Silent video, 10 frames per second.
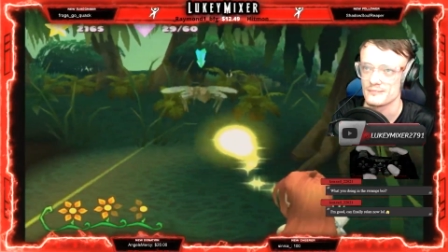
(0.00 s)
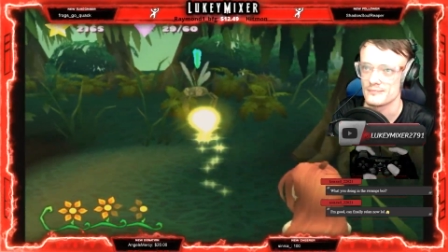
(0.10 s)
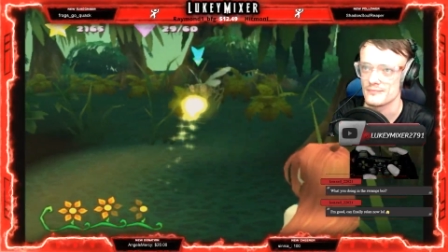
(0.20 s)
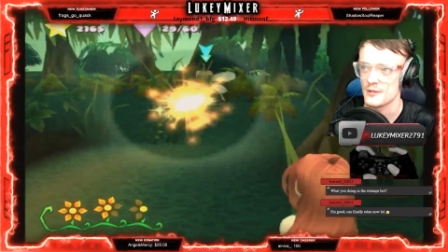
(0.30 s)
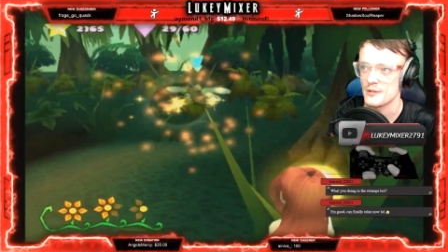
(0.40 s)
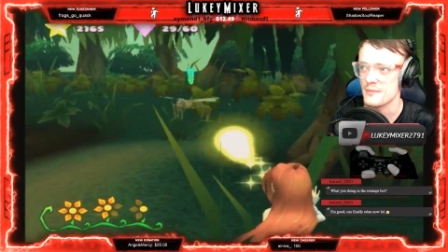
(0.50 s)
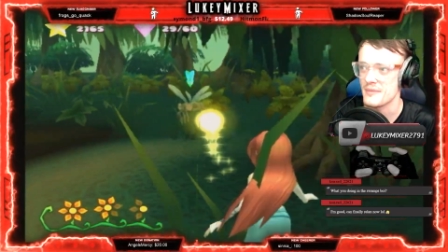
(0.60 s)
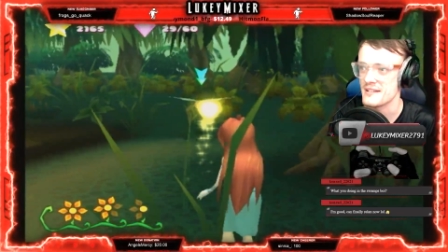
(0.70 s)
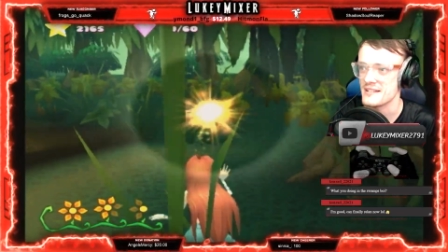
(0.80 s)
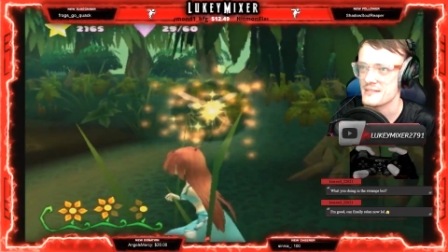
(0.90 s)
I'm not playing
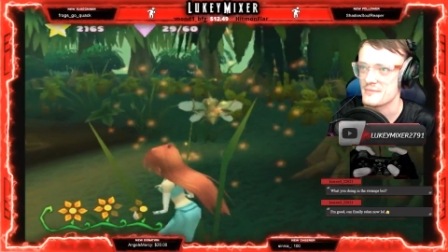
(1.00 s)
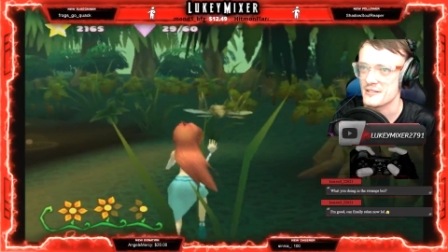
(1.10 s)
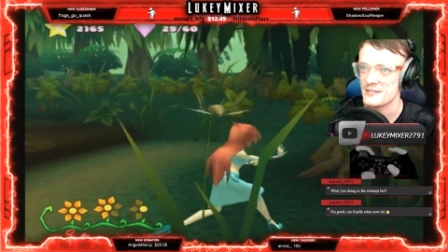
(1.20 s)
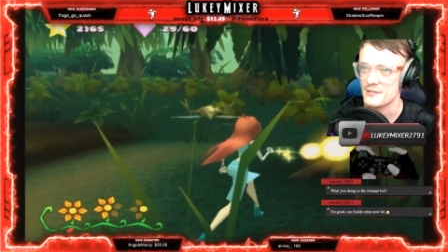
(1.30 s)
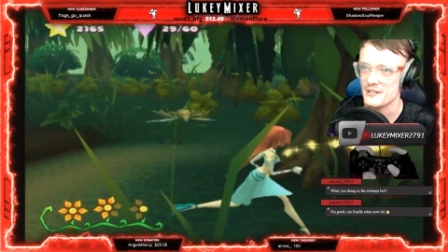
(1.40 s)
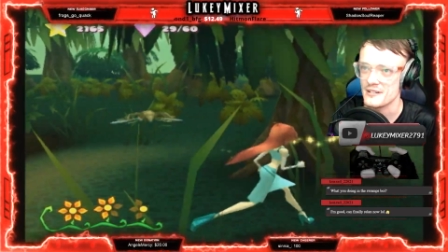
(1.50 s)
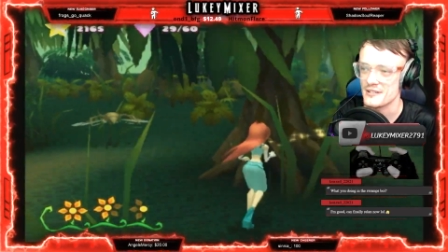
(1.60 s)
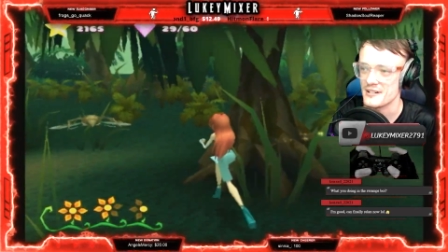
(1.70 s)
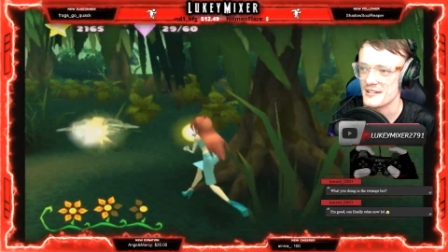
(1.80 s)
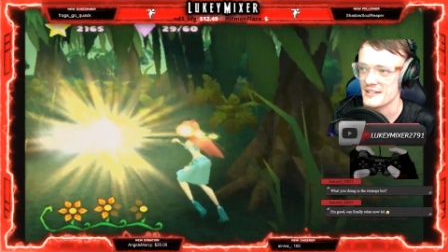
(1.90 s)
this smart, so I'm gonna
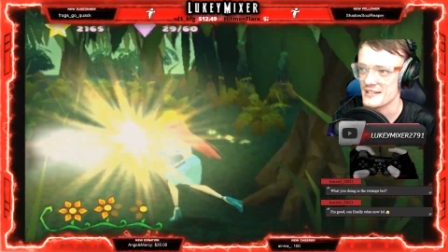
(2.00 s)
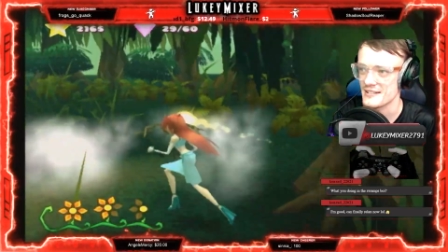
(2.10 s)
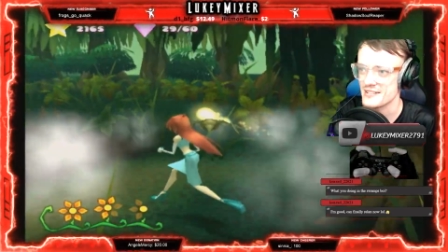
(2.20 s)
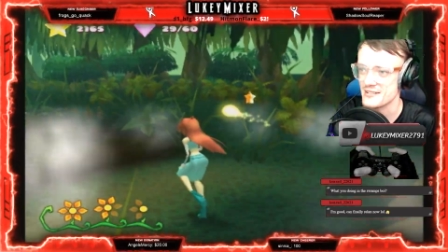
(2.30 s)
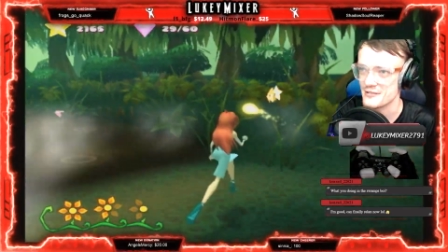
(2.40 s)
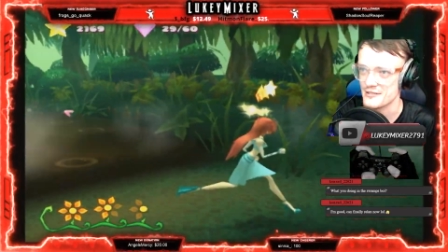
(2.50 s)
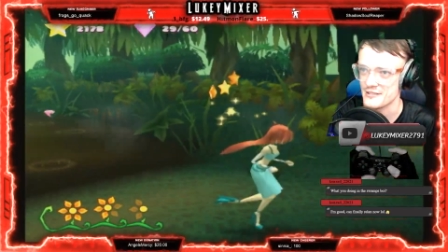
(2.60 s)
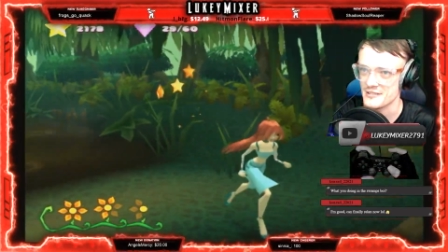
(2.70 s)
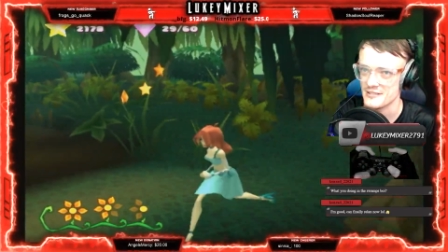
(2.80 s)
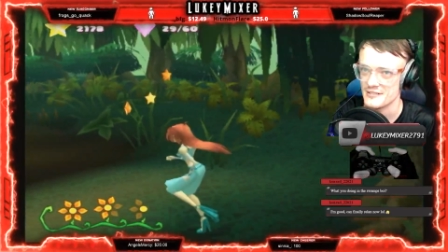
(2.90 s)
die again. This is not
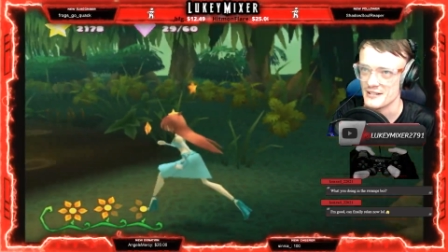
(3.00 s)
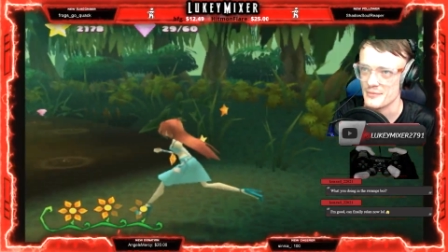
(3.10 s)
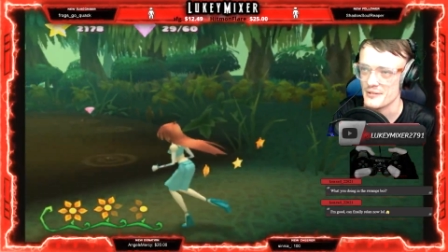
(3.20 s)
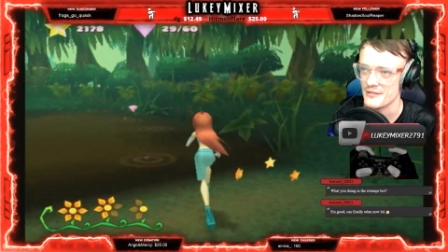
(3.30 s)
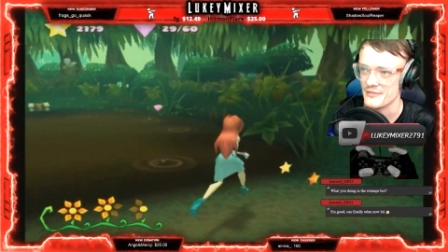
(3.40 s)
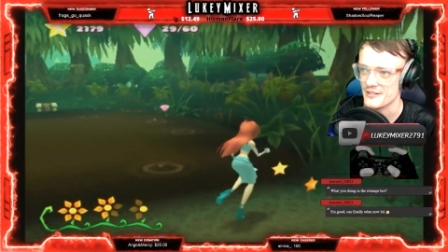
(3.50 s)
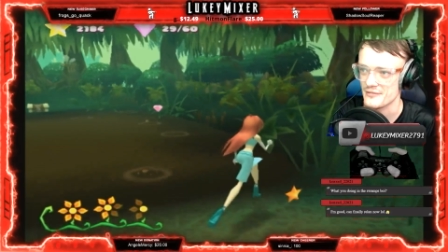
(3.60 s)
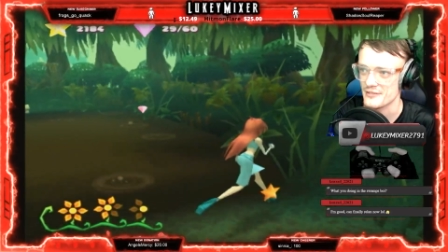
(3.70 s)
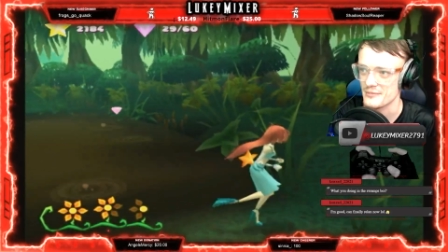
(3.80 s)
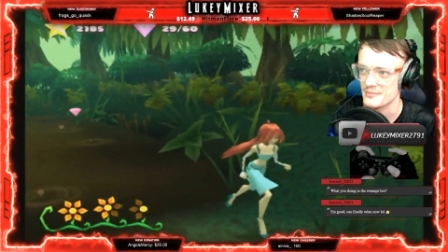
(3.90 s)
good. Oh, what the flip
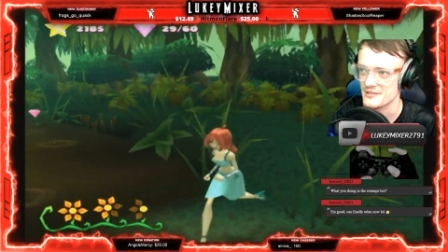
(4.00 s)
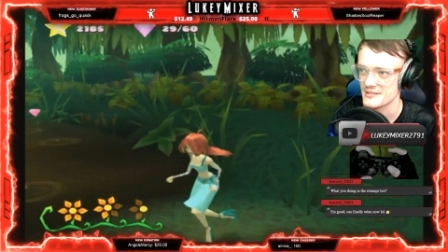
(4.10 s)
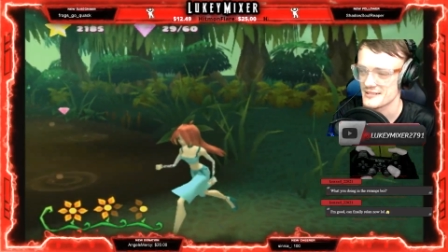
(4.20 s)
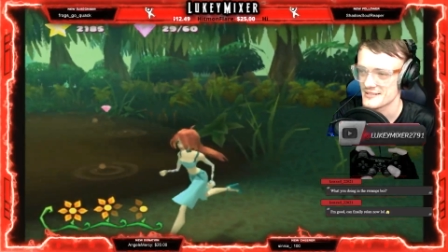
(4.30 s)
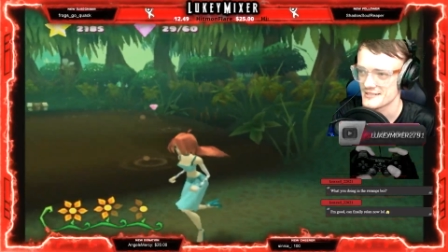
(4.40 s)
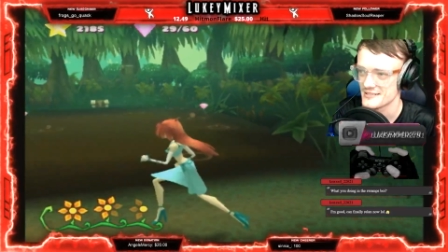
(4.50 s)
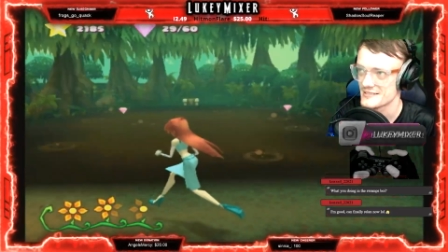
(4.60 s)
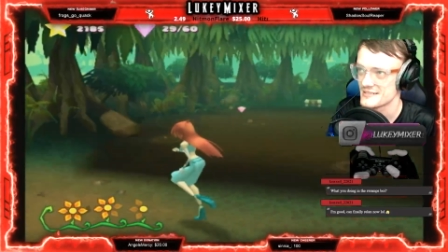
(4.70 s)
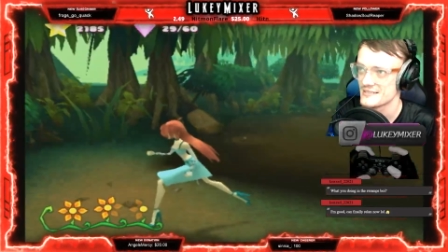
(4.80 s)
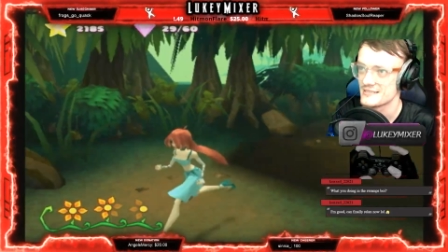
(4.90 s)
flop.
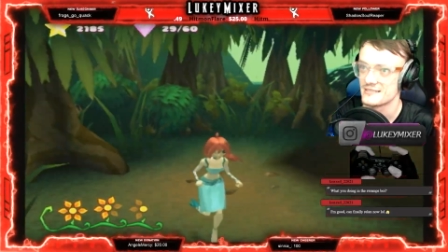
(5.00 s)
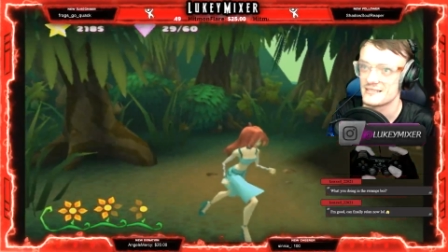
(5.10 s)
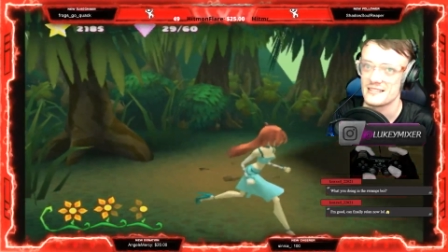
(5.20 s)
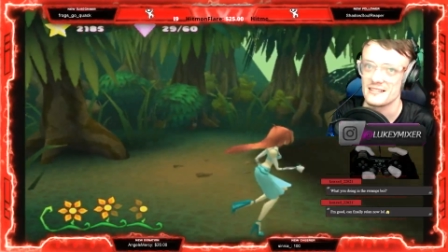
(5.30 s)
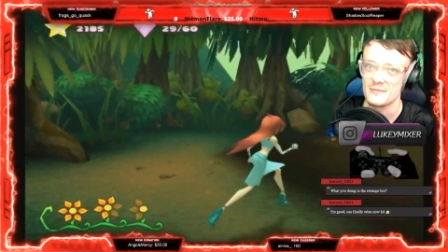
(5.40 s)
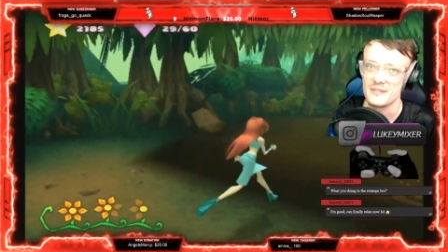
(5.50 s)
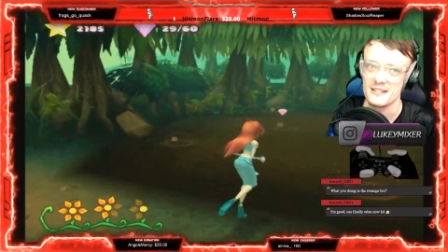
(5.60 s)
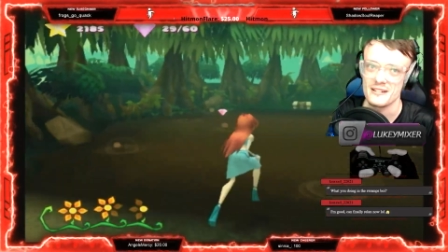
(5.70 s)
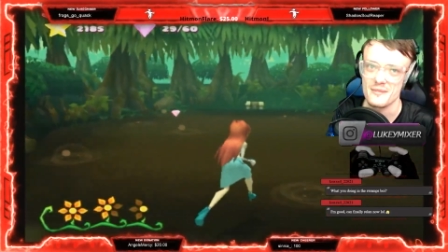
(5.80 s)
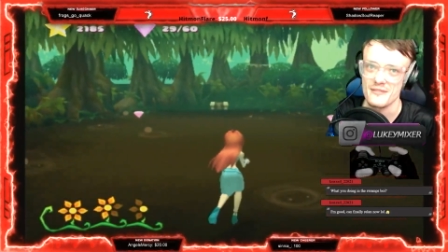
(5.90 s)
Oh ah, man, I
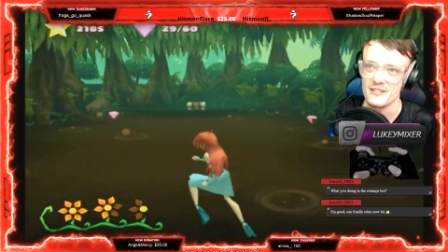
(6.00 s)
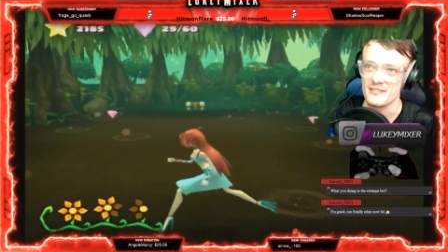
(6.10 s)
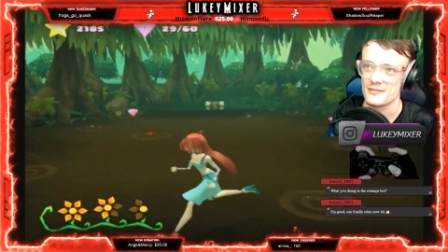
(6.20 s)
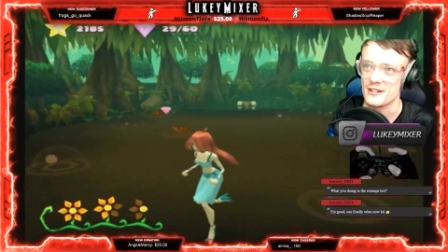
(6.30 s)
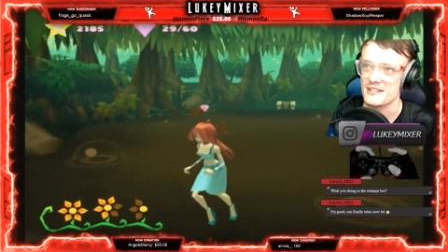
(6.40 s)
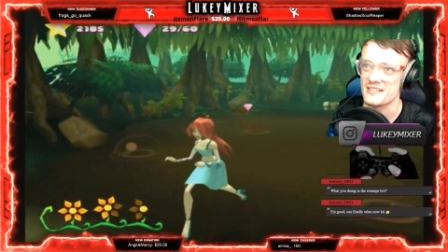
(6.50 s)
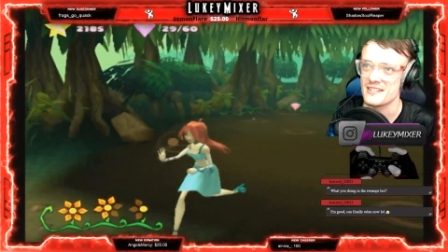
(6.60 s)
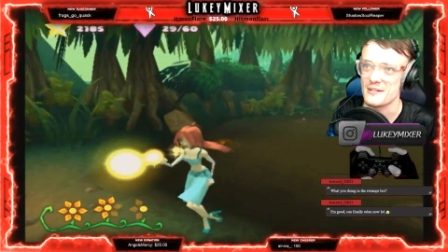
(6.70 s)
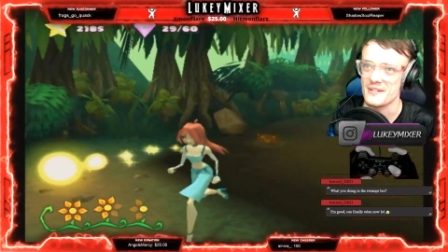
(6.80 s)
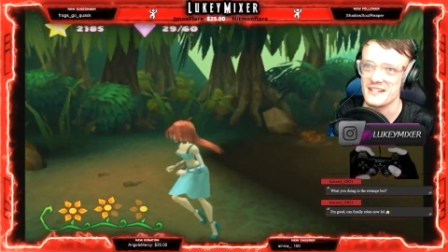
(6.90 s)
can't believe I can die in
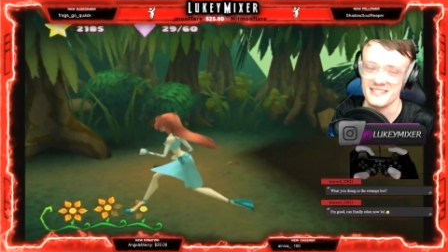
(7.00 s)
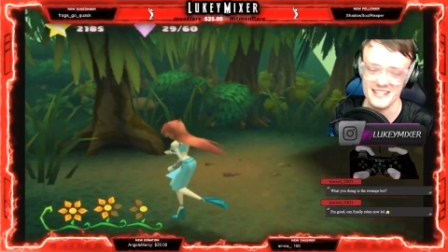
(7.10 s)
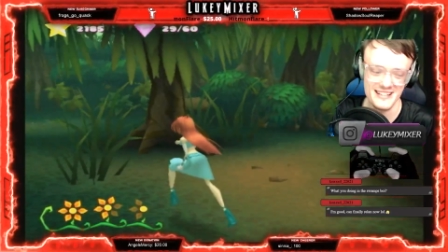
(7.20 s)
so easy.